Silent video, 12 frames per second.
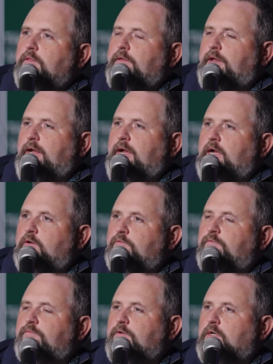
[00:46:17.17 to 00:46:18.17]
that
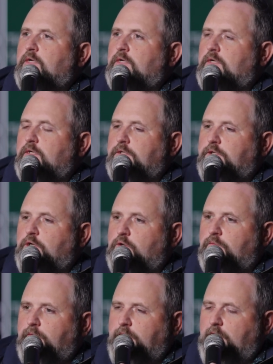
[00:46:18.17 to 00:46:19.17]
have
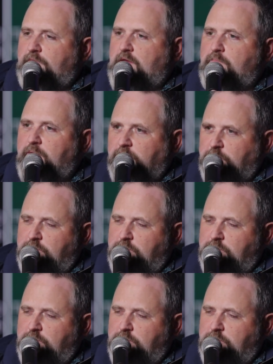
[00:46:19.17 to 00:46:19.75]
that budget.